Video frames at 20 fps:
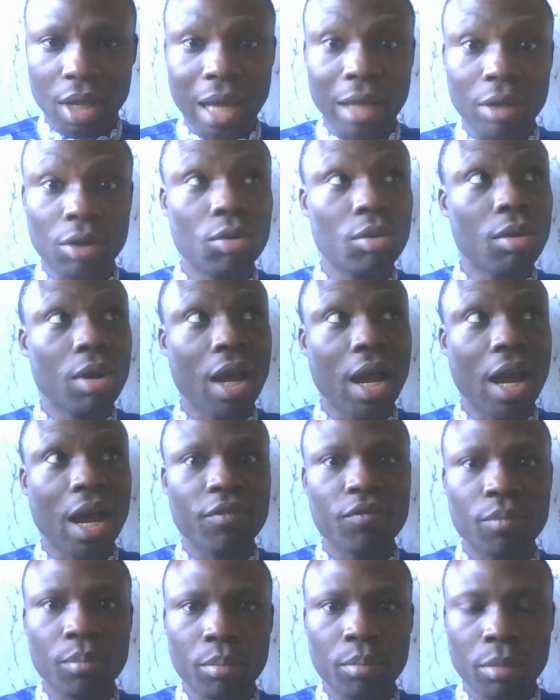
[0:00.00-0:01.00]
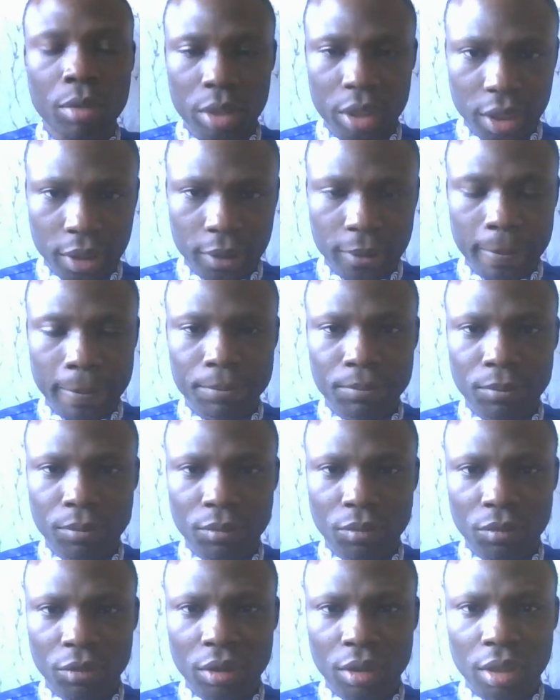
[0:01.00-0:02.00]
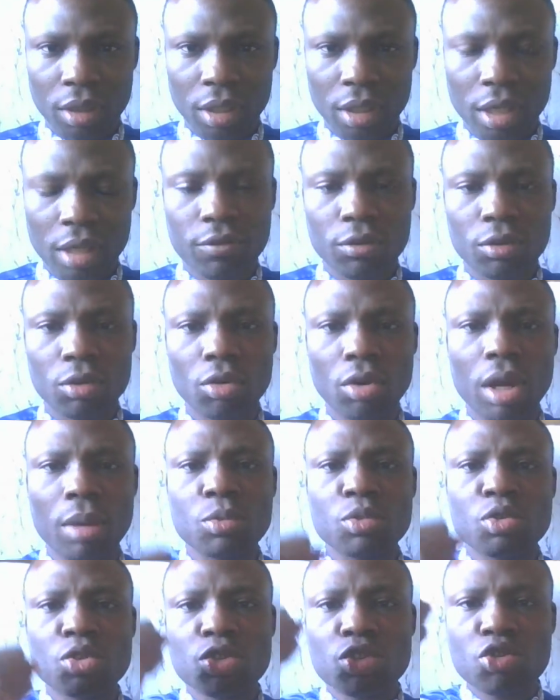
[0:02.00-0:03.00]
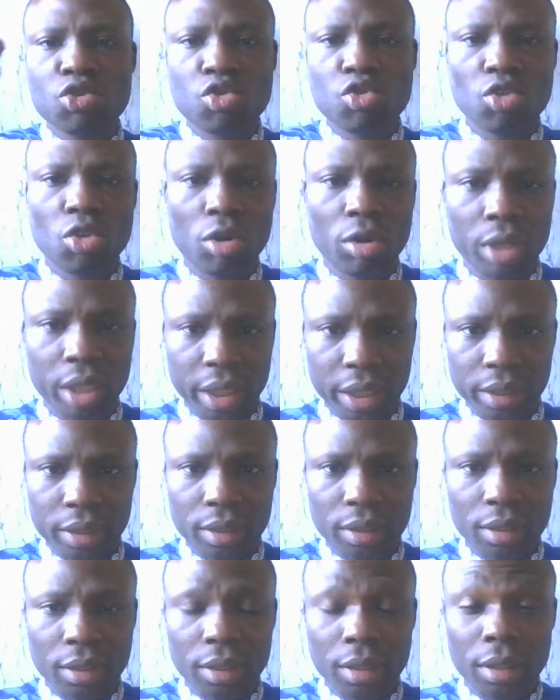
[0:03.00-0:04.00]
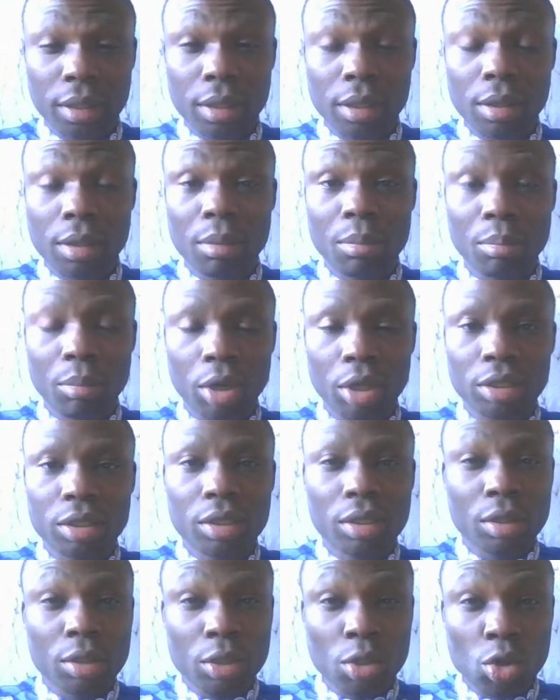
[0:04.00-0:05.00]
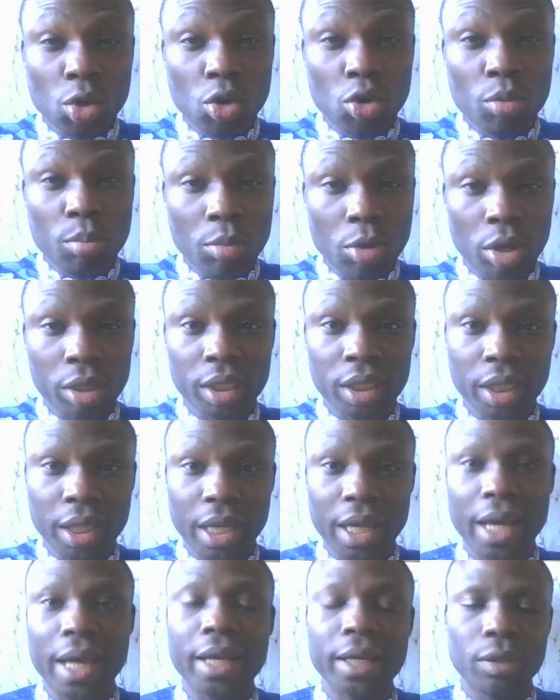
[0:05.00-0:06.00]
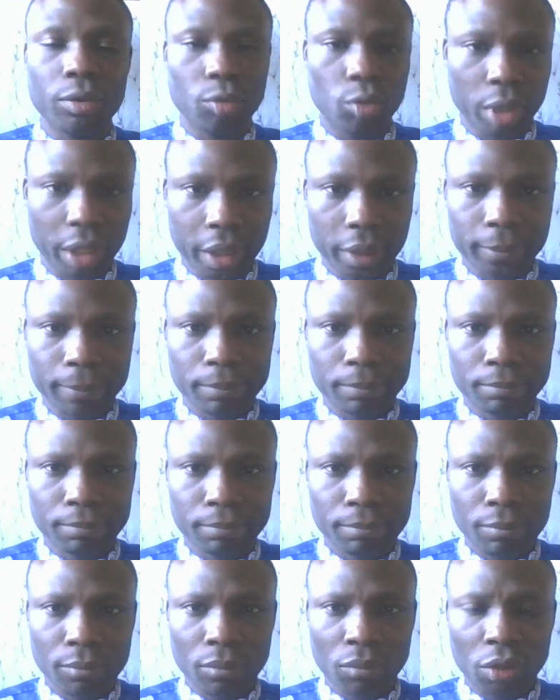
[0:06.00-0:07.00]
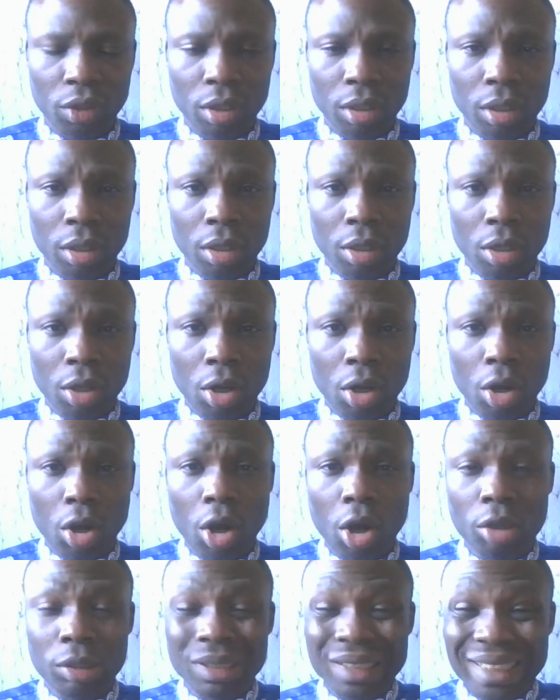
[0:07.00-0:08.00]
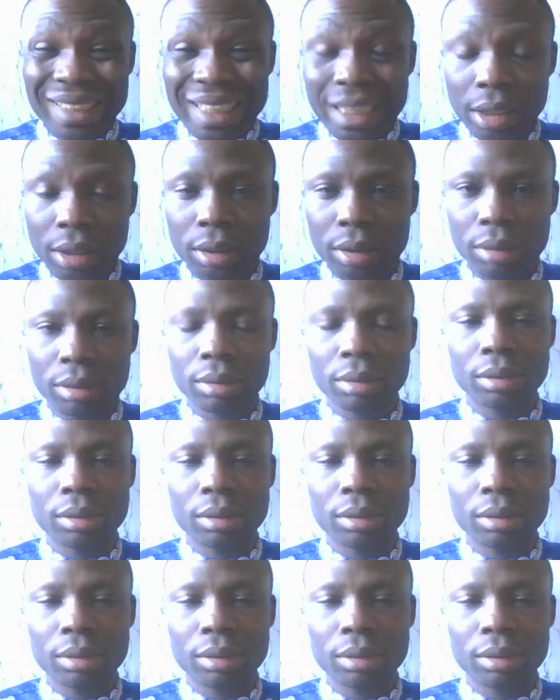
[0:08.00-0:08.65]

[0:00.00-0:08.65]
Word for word: I don't have money, even though I'm struggling, but no money anywhere, until